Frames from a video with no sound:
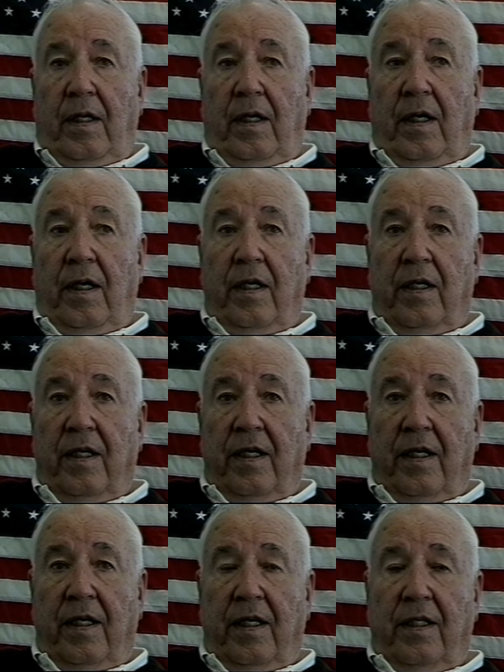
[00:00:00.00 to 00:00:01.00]
And
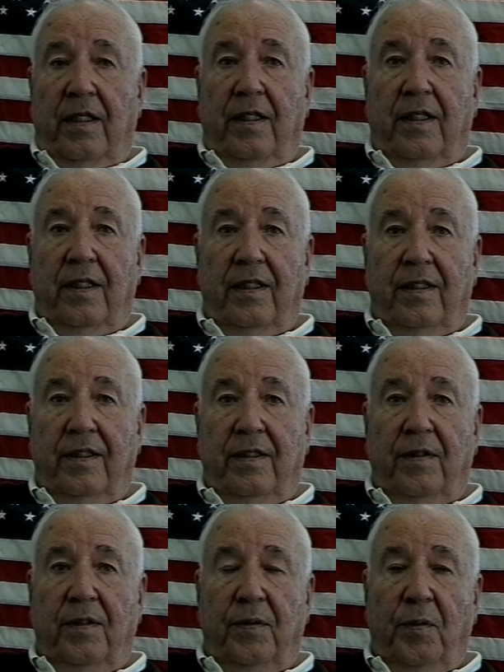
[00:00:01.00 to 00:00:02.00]
uh,
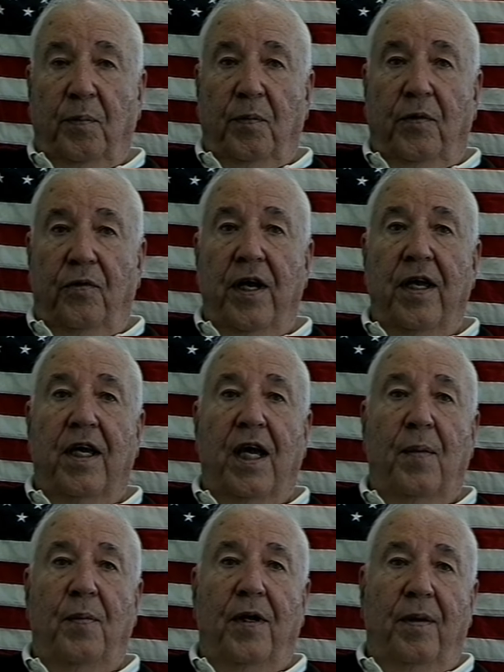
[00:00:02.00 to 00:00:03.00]
train
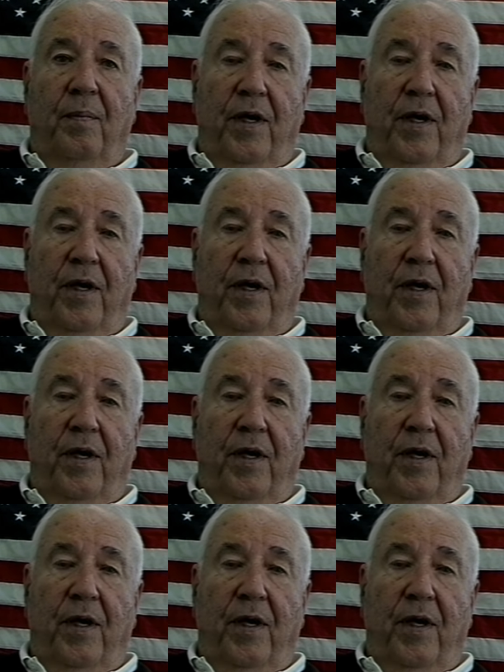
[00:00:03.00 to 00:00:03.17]
came in,